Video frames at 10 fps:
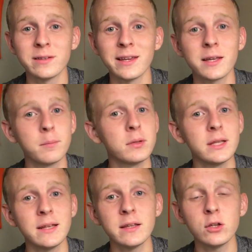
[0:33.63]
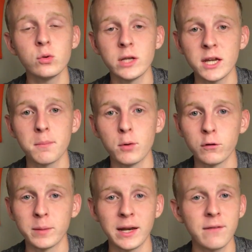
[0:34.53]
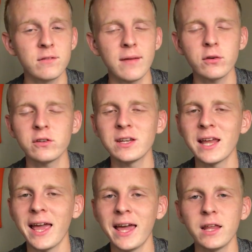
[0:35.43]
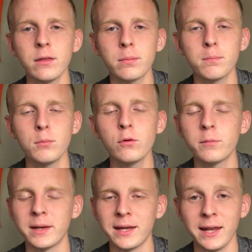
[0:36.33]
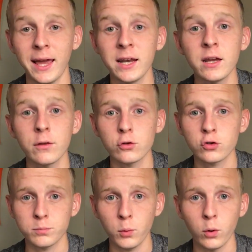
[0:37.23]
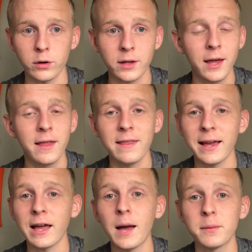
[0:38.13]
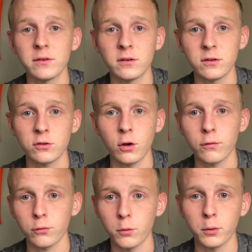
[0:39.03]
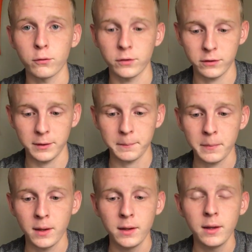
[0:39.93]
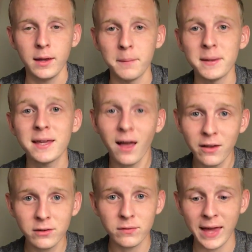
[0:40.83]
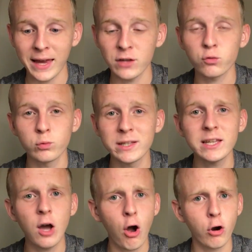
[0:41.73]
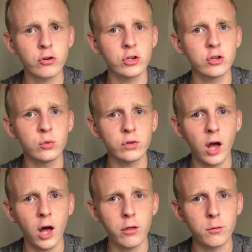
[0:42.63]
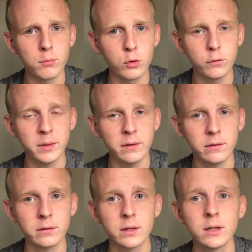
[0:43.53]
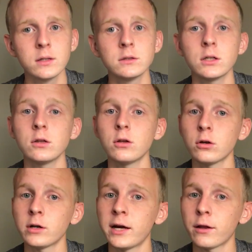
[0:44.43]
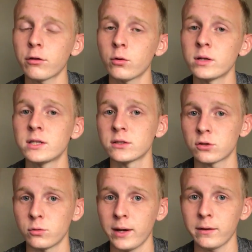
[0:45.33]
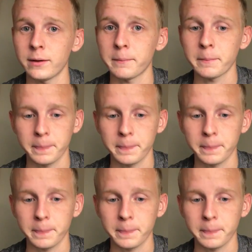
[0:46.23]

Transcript: is a completely unique movement. I've never seen any movement in any other sport that copies a disc golf throw perfectly. And because of that, it's really hard to use other movements to learn how to throw a disc correctly.